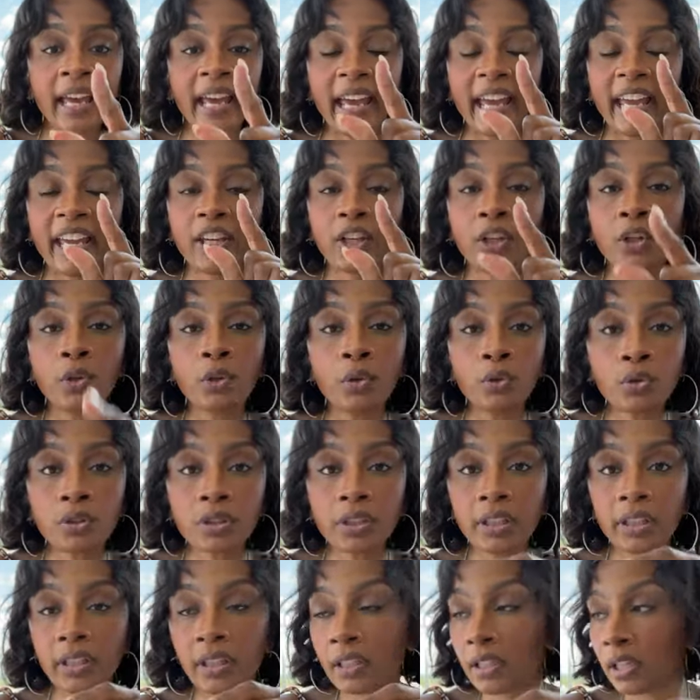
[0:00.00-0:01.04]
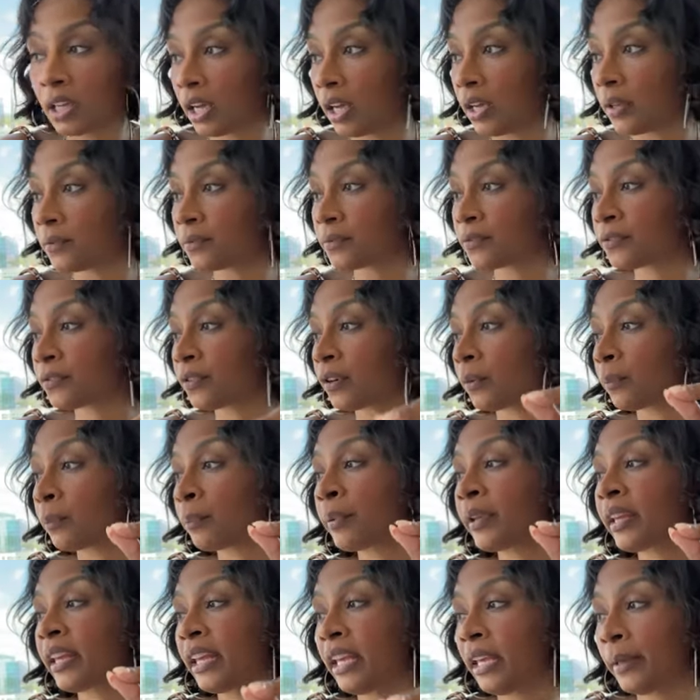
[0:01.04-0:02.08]
It usually comes from
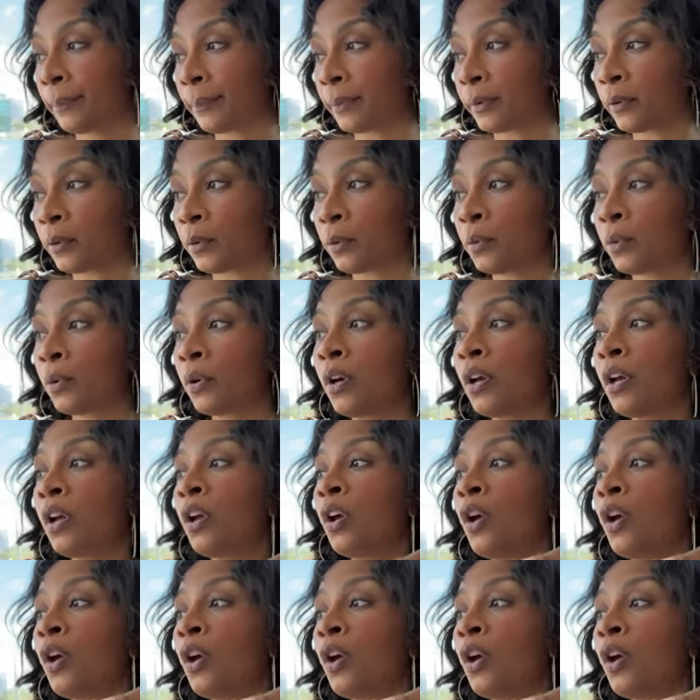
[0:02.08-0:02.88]
people